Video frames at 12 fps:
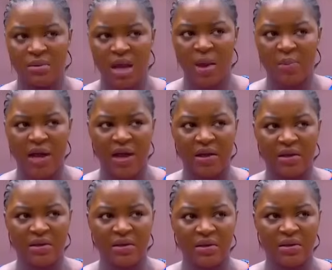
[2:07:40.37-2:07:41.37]
Ebuka!
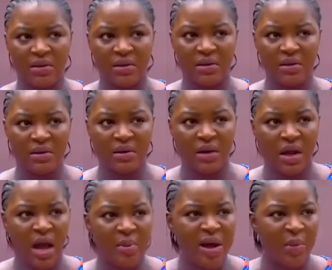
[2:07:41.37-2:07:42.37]

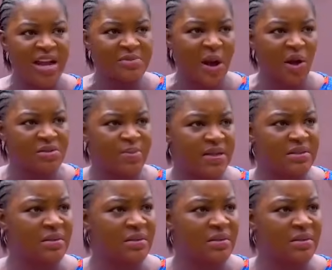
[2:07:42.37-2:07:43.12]
Ebuka, where is my husband?